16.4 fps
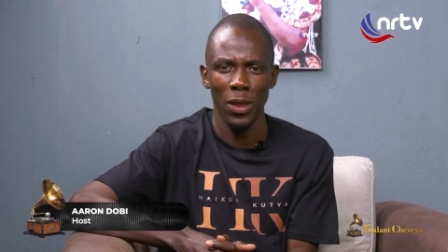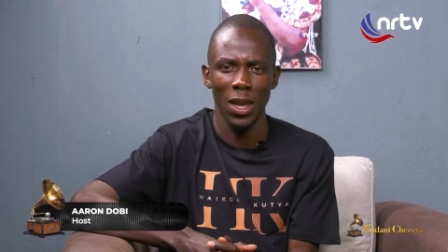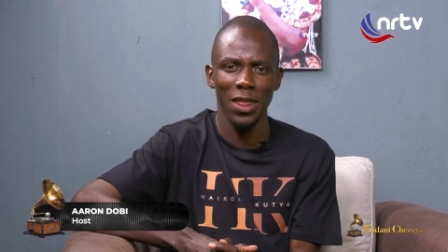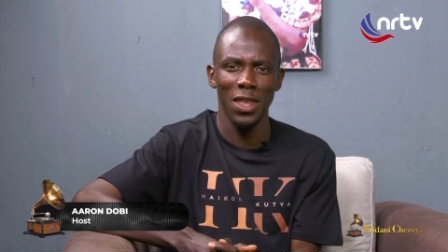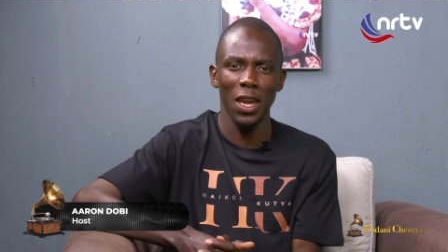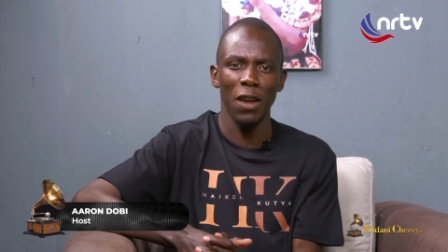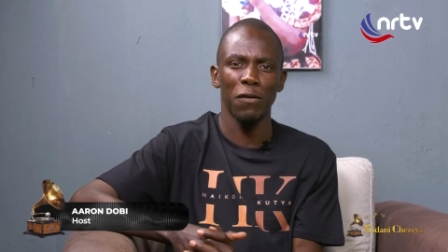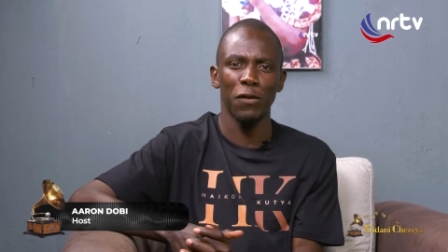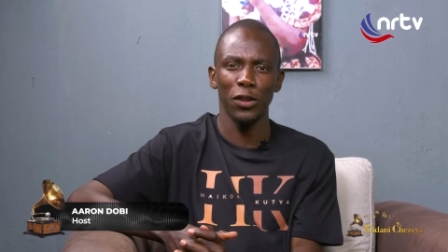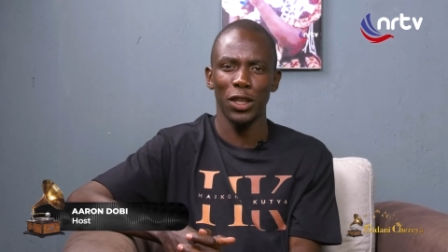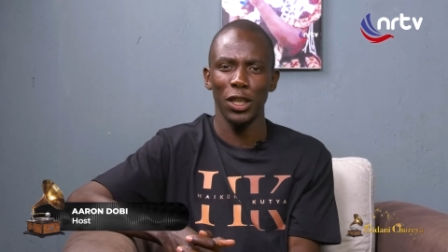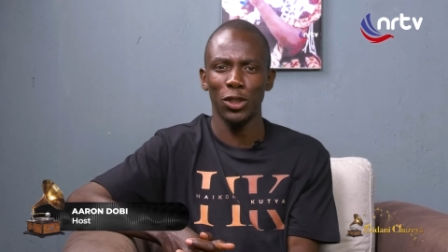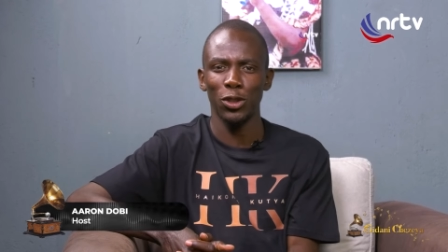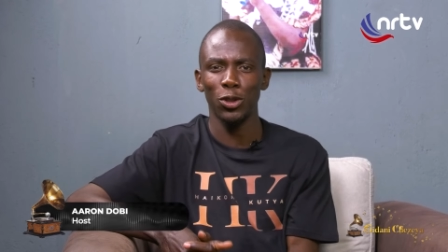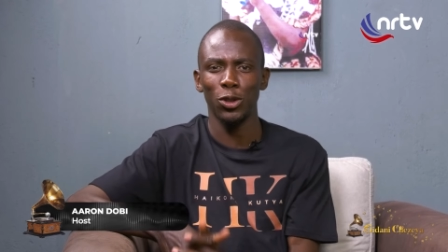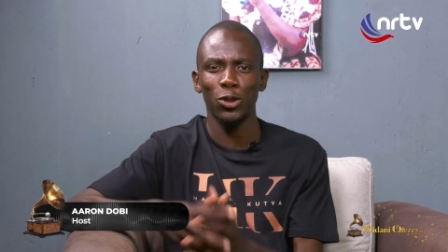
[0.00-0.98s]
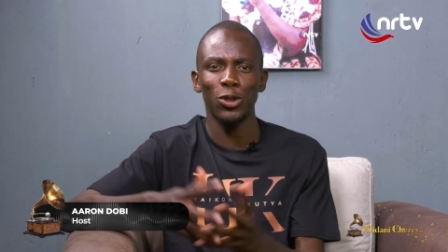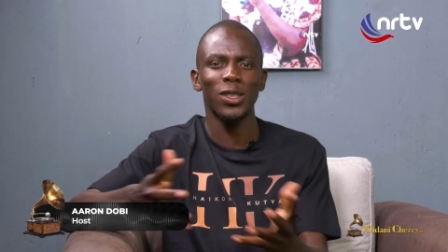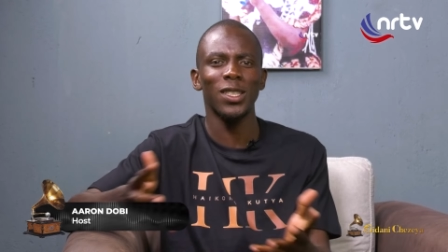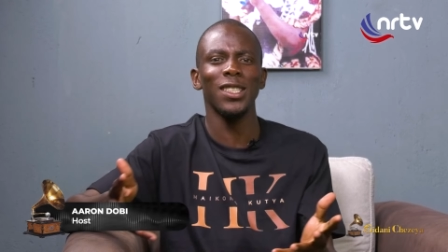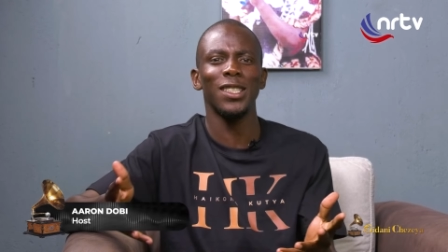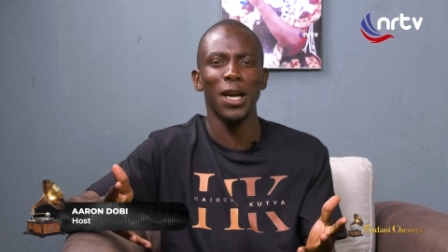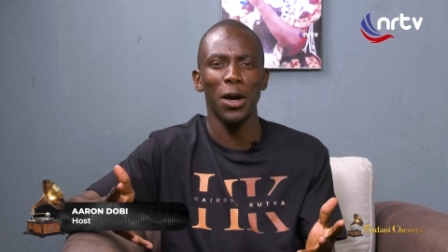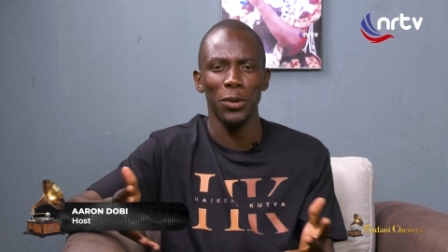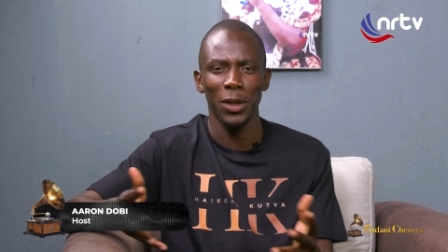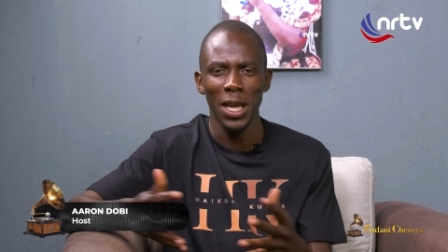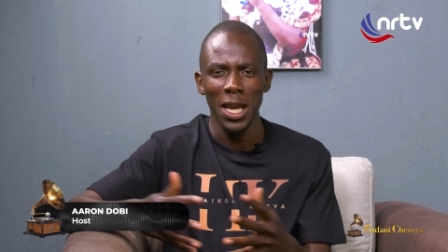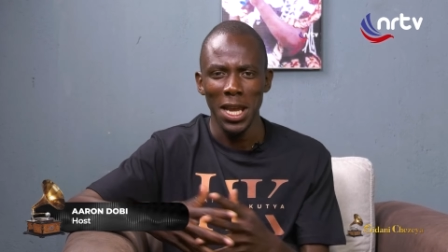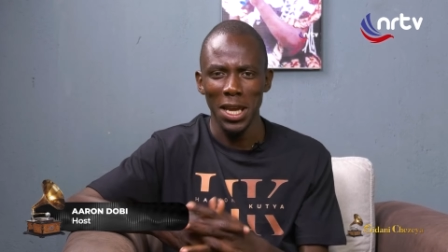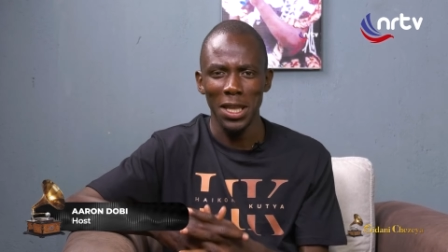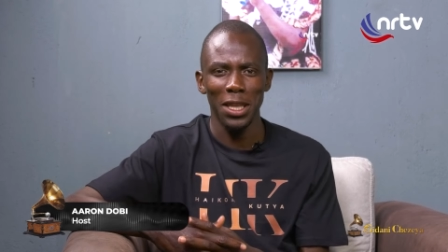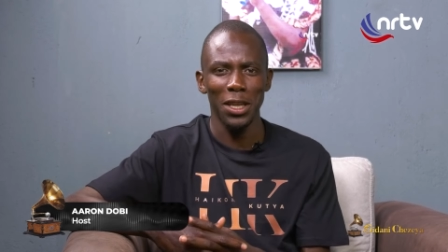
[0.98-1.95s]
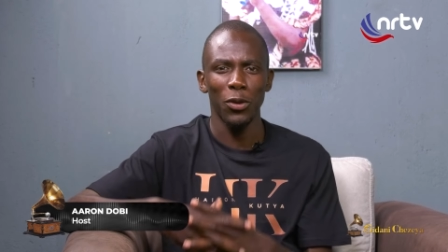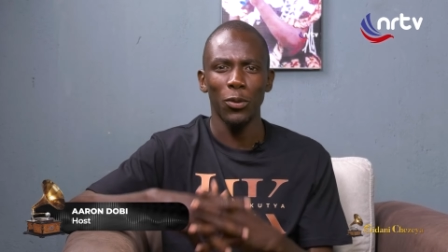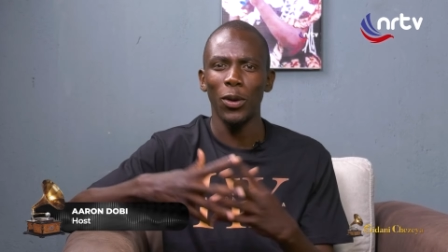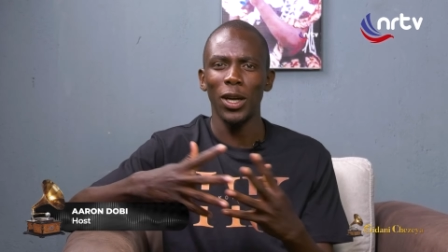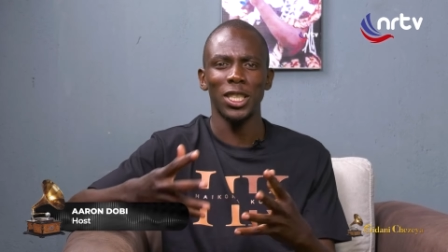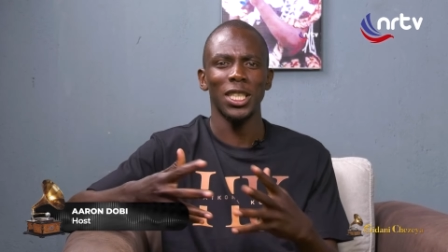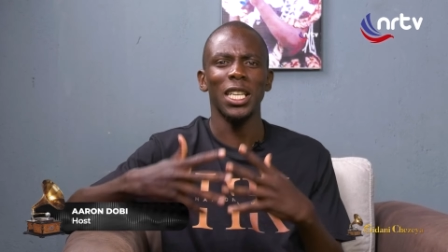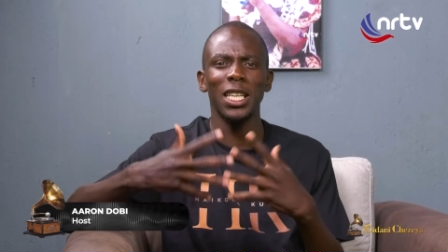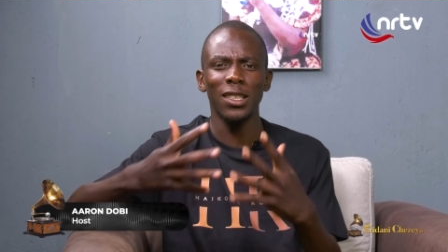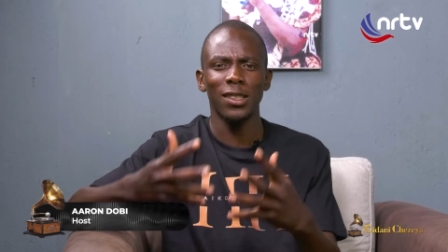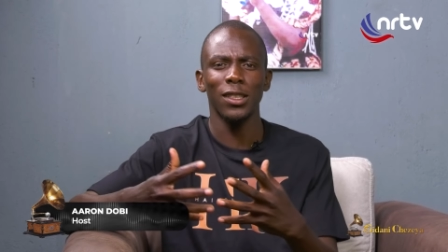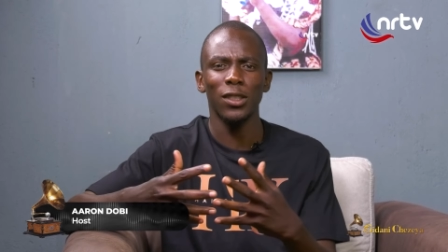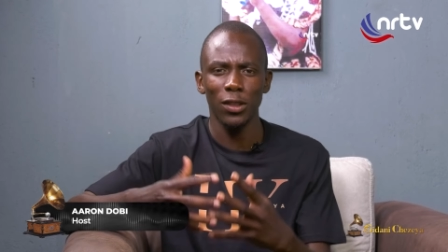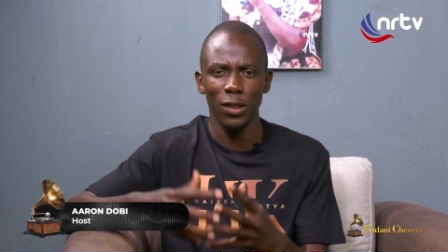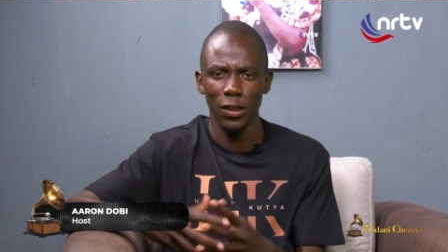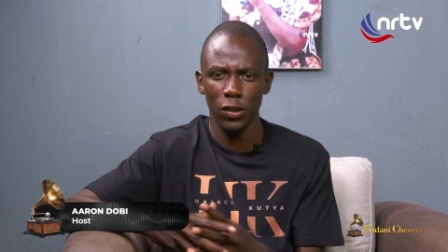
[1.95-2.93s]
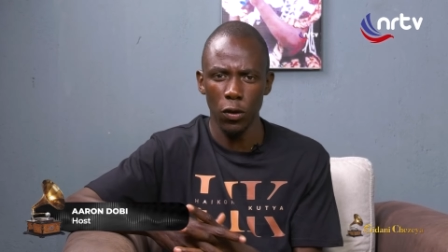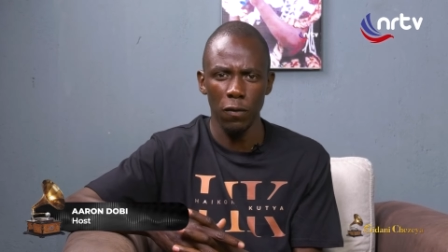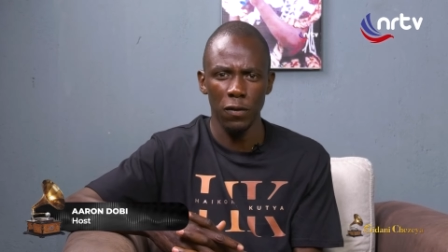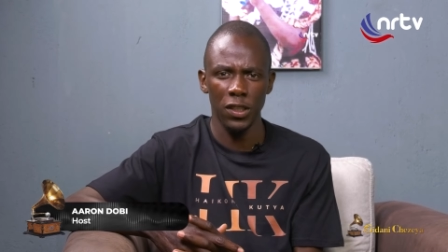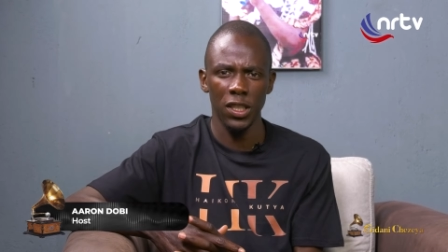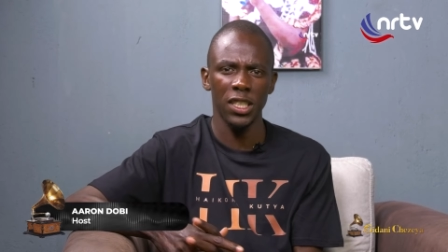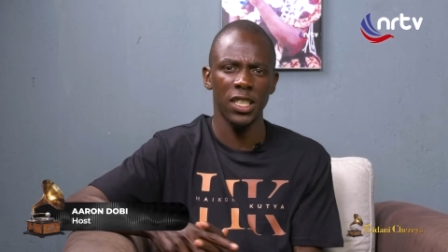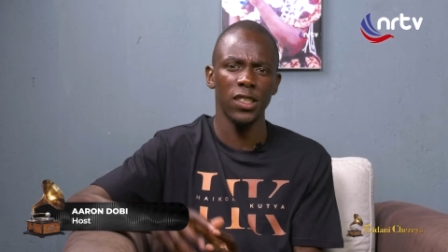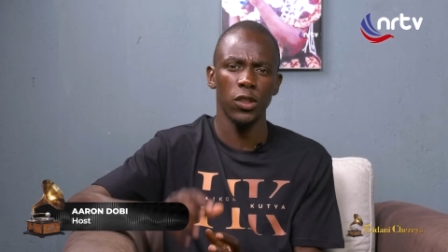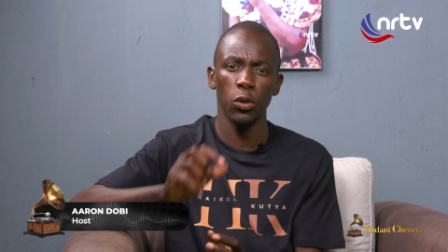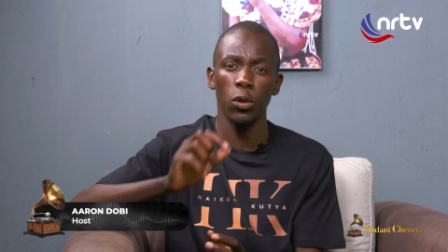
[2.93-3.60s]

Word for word: the effort that you do to sit down and then watch and listen to these conversations.